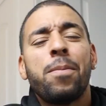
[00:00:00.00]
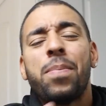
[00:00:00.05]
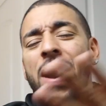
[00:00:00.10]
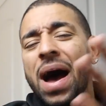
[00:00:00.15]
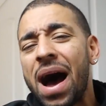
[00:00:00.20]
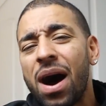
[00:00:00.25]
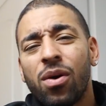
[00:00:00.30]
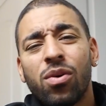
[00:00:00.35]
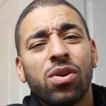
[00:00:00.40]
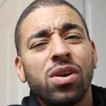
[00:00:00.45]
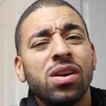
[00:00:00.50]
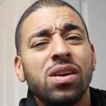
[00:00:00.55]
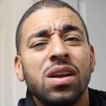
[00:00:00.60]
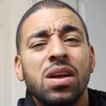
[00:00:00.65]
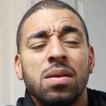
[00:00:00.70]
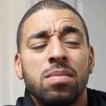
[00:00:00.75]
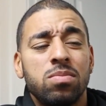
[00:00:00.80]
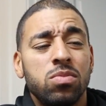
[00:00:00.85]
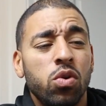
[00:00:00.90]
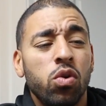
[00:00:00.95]

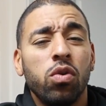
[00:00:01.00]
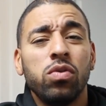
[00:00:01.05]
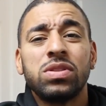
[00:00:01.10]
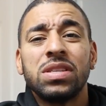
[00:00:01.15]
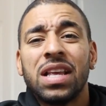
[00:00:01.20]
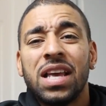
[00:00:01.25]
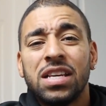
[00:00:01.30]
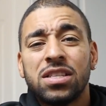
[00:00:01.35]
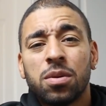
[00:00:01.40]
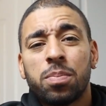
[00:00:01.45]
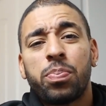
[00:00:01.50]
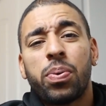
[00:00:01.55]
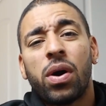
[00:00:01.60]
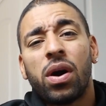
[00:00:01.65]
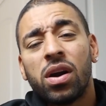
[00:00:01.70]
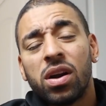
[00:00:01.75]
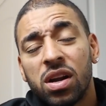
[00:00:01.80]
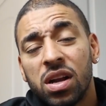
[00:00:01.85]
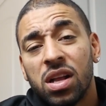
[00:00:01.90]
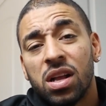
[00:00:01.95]
Power moves is a
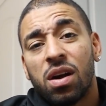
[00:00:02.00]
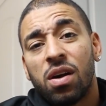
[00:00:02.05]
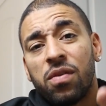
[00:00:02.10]
part